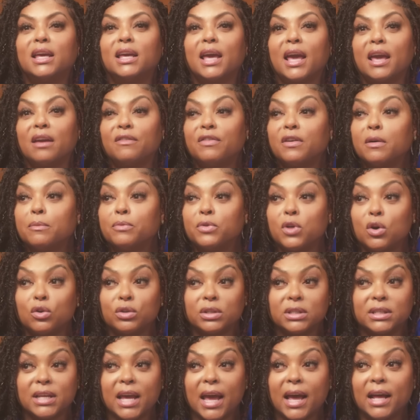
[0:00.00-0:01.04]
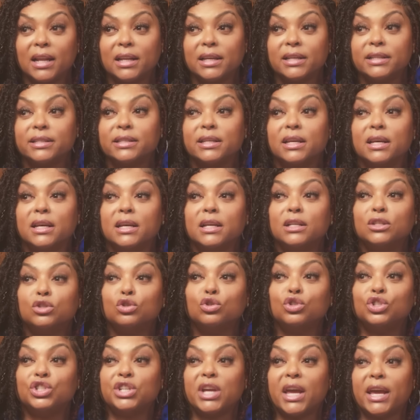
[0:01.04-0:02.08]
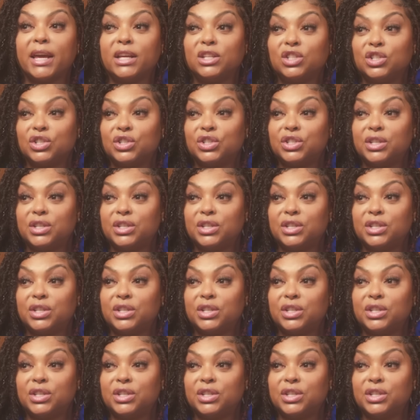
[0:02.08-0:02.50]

gave him those talents to change